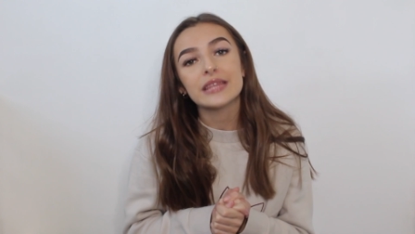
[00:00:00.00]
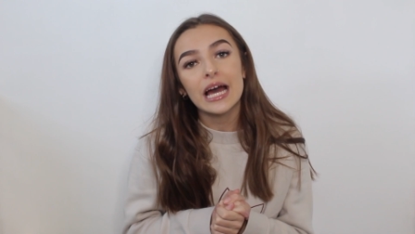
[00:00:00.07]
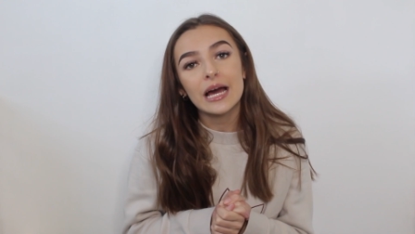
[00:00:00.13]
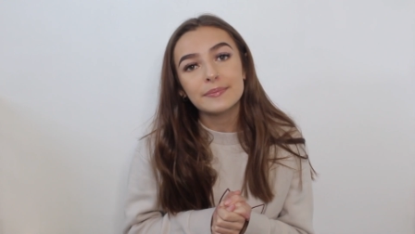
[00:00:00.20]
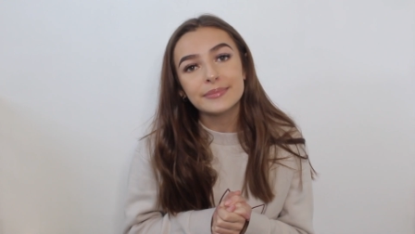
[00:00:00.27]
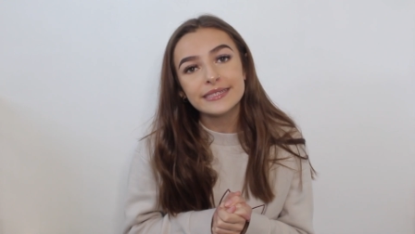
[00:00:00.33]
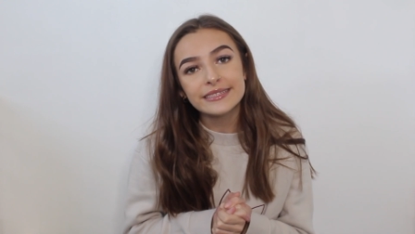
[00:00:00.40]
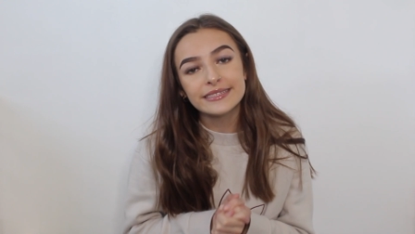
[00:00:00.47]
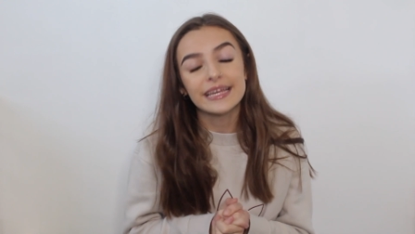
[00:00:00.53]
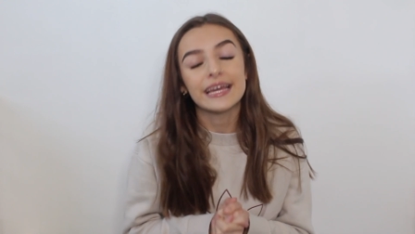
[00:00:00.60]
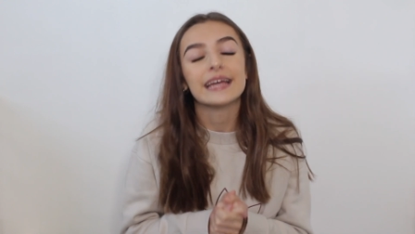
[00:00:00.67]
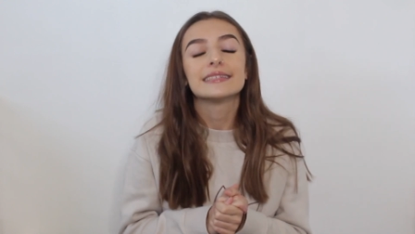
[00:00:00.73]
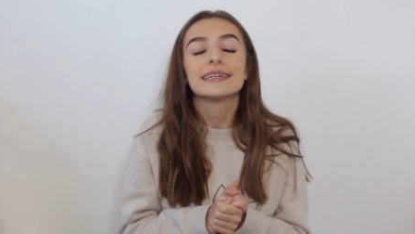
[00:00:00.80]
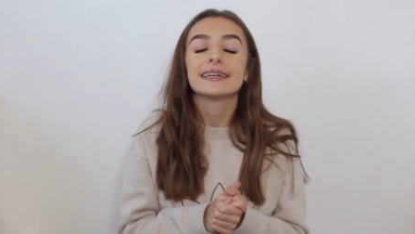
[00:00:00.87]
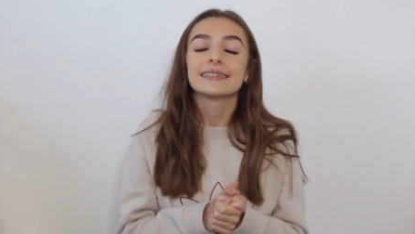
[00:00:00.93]
That being
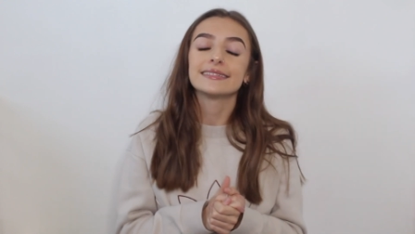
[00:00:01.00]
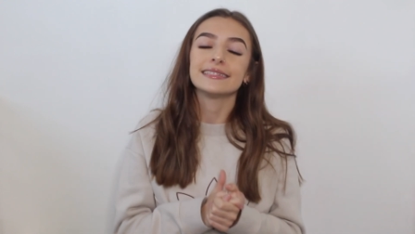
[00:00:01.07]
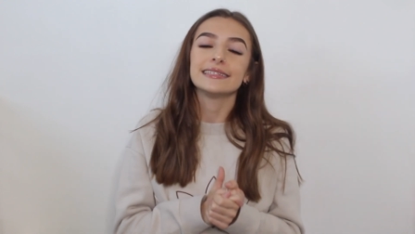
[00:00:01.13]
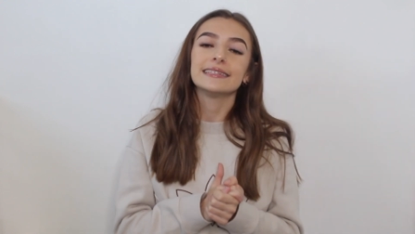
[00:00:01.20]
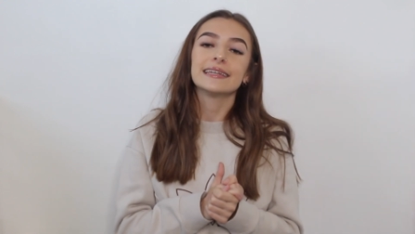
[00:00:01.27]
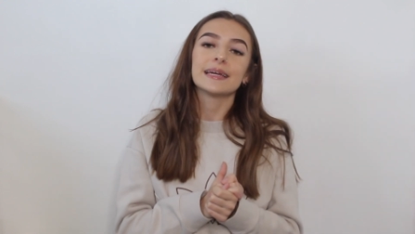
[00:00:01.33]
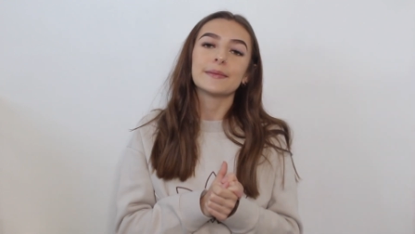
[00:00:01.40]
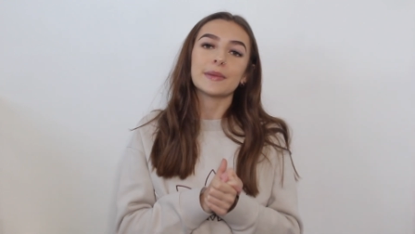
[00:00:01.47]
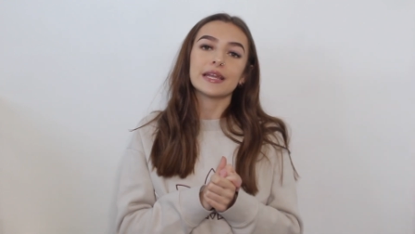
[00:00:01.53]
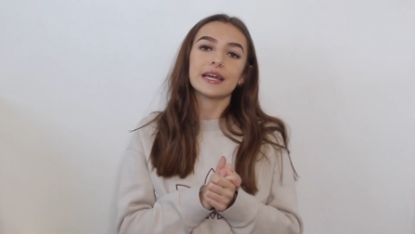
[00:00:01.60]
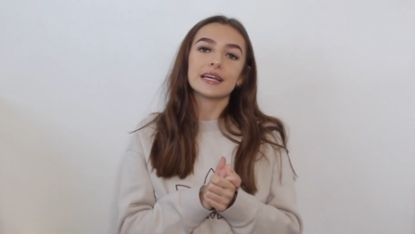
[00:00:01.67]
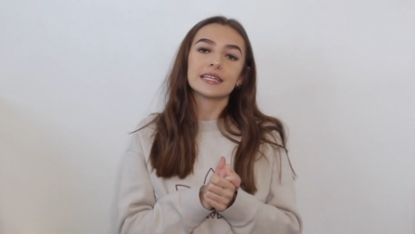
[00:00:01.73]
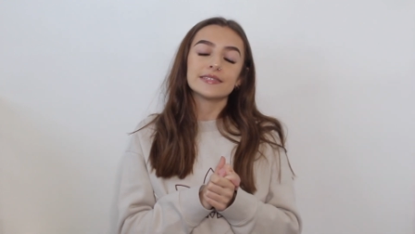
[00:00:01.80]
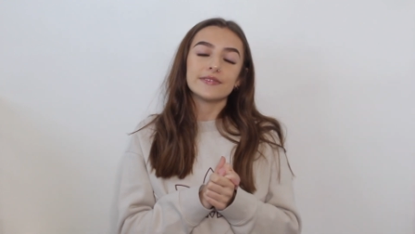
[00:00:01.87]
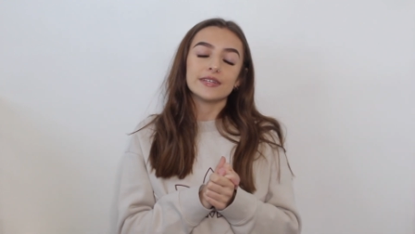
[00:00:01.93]
said, I'll see you in my
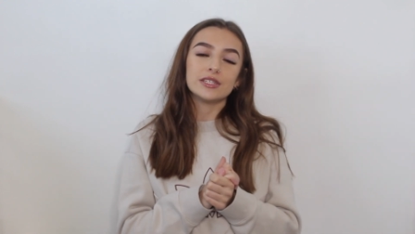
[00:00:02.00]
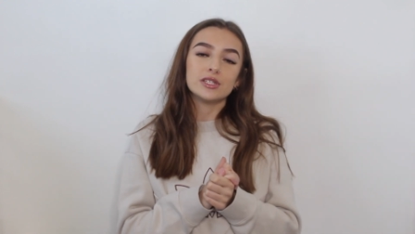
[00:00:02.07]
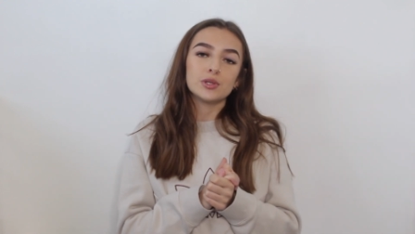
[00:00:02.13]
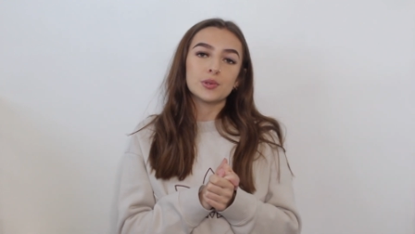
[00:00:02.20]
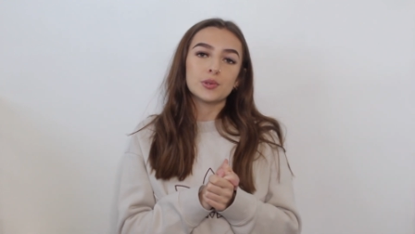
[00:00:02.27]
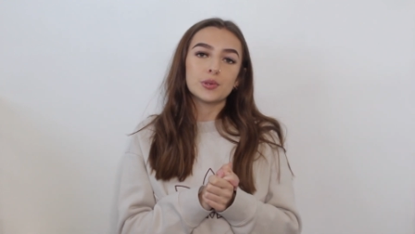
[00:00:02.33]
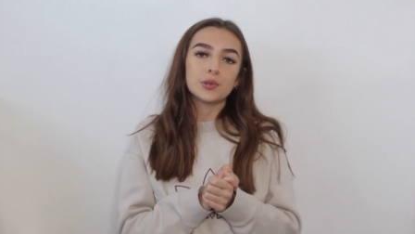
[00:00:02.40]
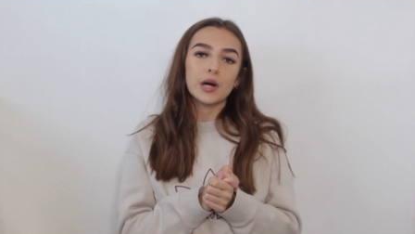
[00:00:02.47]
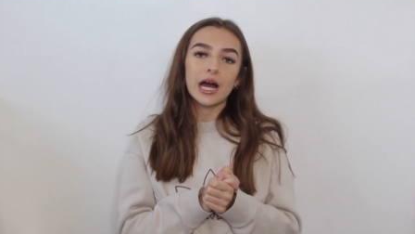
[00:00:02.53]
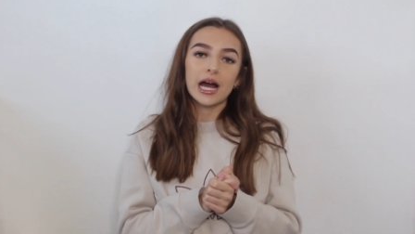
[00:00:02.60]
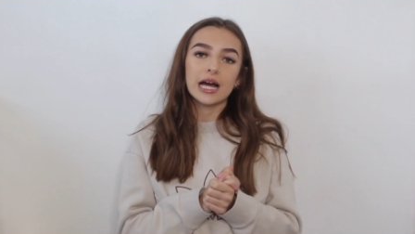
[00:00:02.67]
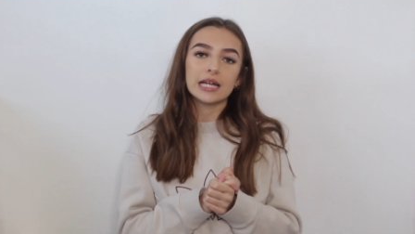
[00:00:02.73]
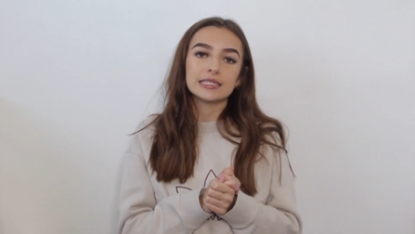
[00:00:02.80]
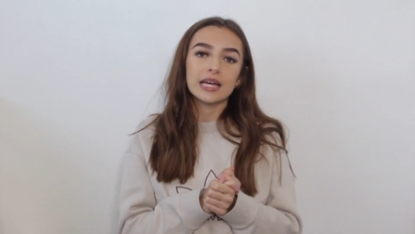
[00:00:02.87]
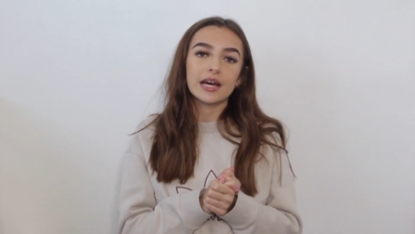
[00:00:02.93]
next video
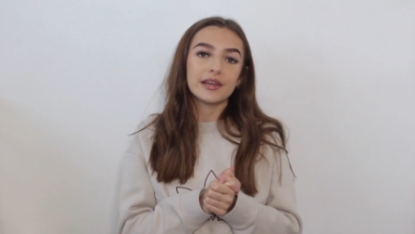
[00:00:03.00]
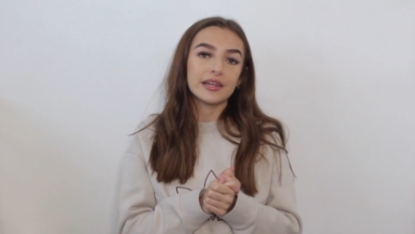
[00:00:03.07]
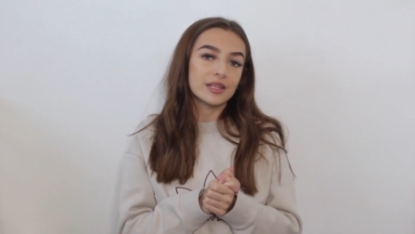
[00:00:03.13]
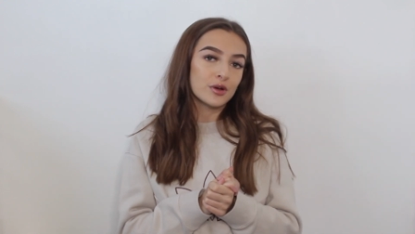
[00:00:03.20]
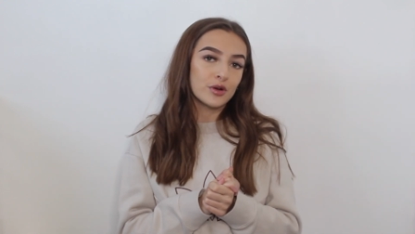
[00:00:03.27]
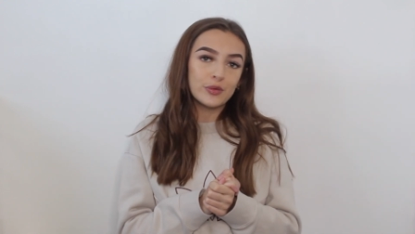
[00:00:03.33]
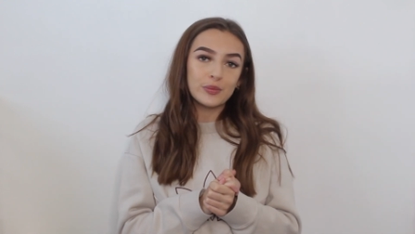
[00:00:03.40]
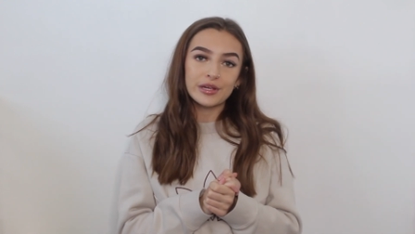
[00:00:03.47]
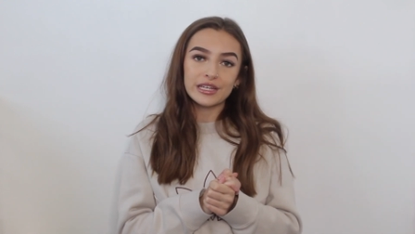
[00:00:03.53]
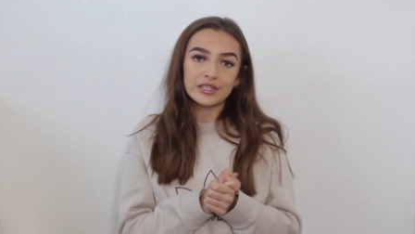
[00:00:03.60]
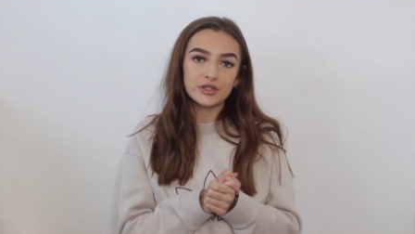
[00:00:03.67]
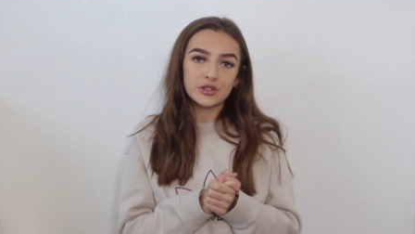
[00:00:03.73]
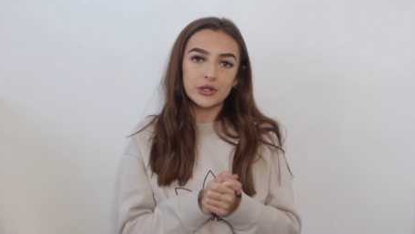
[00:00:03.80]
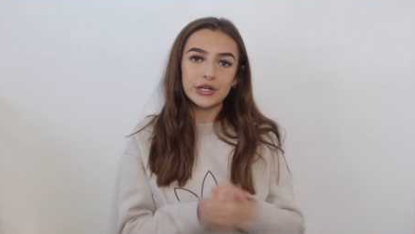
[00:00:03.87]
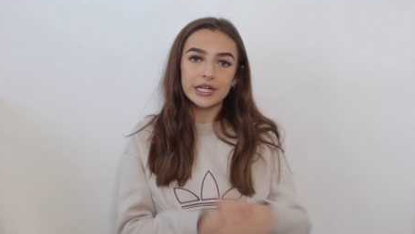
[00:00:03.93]
and I really hope you
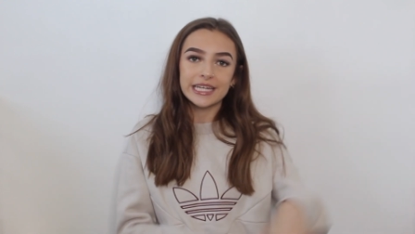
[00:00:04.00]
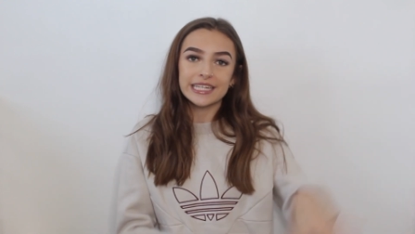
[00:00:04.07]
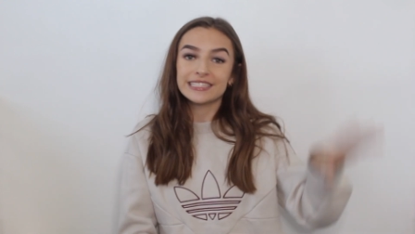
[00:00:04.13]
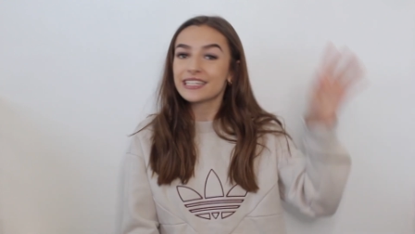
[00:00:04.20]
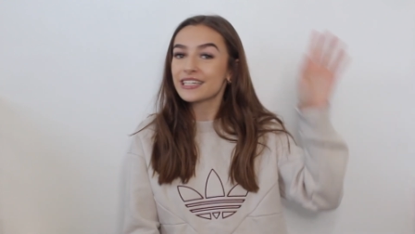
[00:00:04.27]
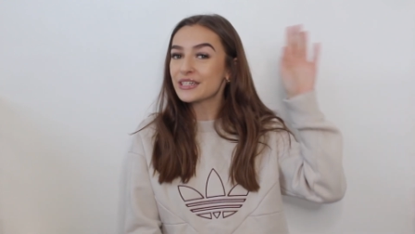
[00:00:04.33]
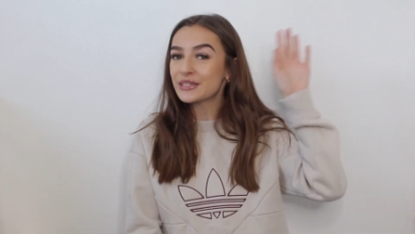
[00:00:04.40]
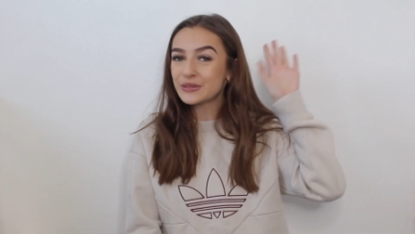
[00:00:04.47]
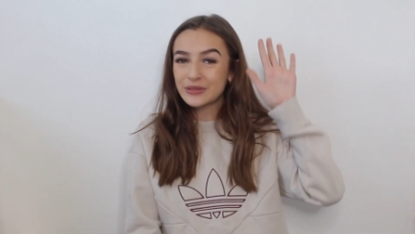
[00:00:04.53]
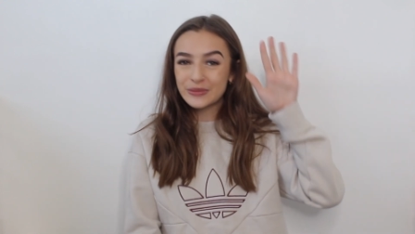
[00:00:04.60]
enjoyed.